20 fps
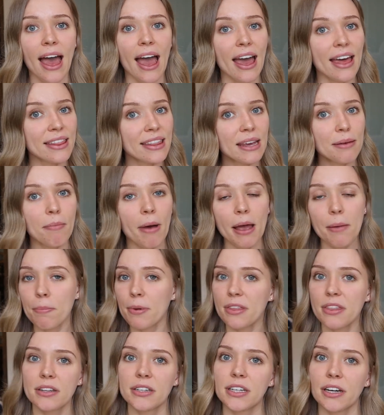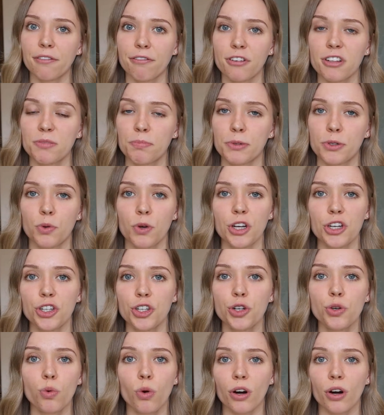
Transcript: and they might be the difference between you